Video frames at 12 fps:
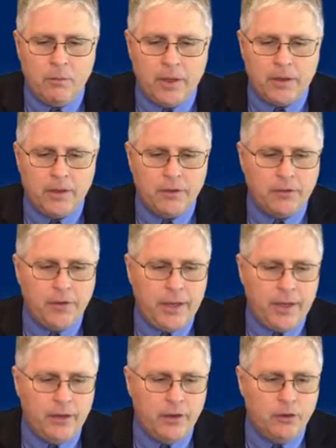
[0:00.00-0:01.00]
because
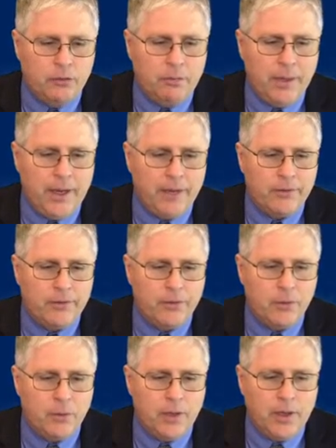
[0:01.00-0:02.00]
that goes back
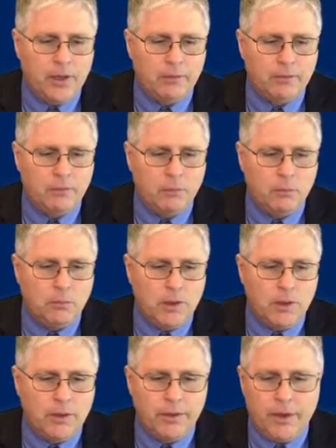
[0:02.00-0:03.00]
to a
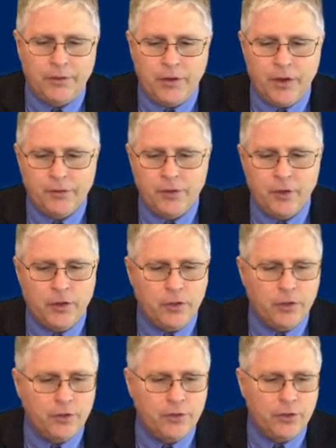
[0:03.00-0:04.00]
dozen
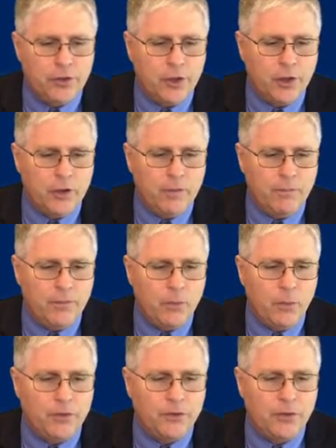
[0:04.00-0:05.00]
years ago
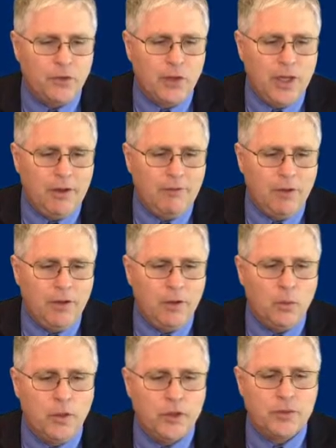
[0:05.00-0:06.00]
was the level
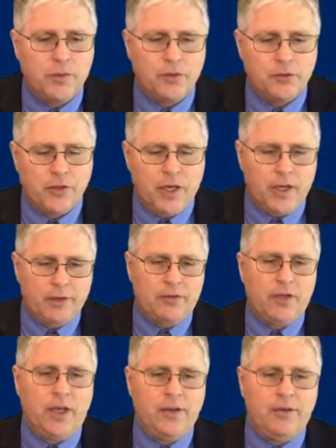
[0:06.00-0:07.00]
at which when stocks
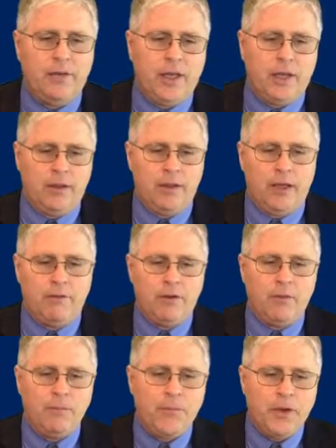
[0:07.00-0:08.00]
got to that
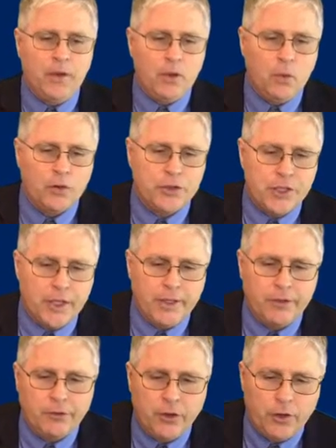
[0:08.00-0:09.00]
level where
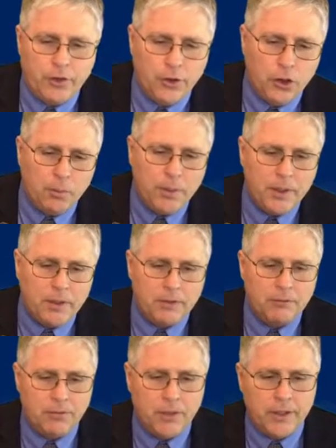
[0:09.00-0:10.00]
China started opening
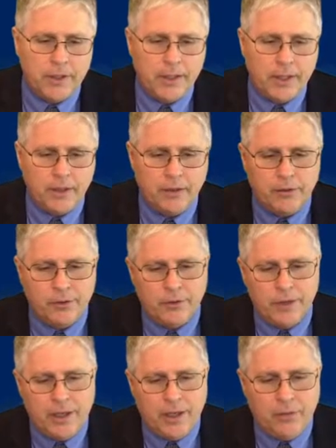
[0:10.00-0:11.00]
the floodgate to
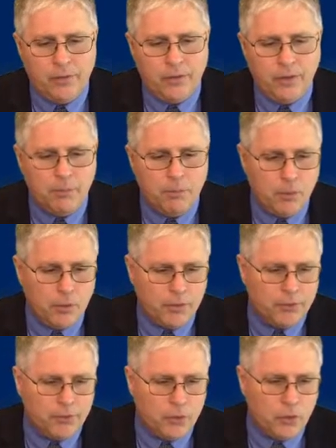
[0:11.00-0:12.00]
allow
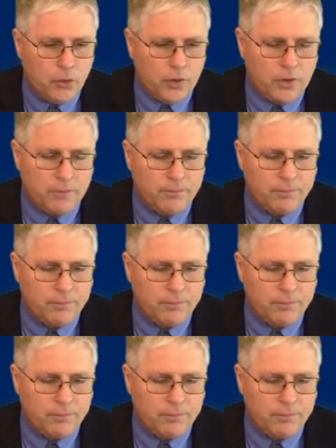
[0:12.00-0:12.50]
imports of corn.